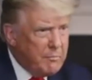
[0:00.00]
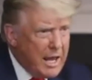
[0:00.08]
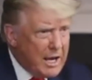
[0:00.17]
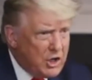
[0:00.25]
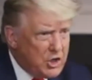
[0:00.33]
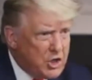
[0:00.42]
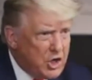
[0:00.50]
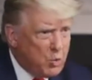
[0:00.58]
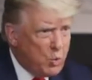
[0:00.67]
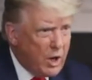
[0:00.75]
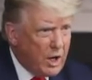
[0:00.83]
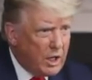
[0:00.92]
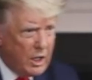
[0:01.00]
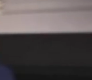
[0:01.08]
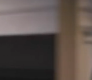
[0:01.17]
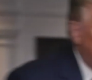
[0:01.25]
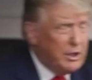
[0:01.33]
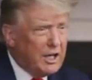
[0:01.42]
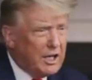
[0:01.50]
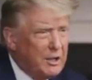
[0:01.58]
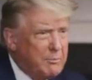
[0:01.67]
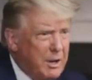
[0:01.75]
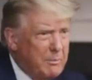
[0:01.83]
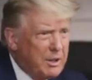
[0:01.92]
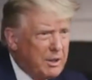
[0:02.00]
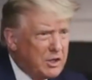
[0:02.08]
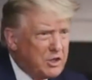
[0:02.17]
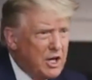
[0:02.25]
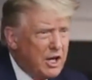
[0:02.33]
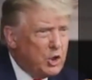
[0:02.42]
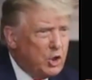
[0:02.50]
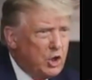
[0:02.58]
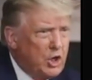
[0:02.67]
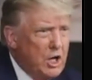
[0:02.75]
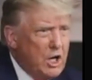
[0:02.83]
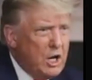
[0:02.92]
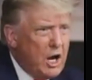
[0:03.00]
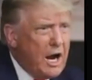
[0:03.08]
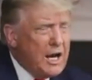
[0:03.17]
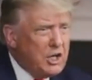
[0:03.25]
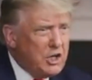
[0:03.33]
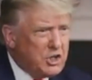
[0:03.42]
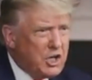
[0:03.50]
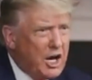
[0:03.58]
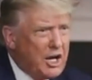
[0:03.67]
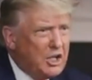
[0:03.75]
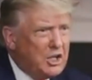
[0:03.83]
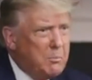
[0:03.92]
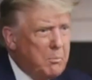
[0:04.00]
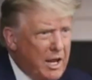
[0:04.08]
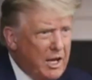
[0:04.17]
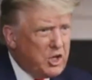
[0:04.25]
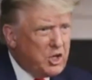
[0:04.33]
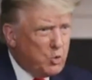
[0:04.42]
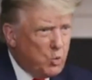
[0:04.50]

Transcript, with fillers: managed it well. Politically, maybe that's not well, good. I decided it? to manage it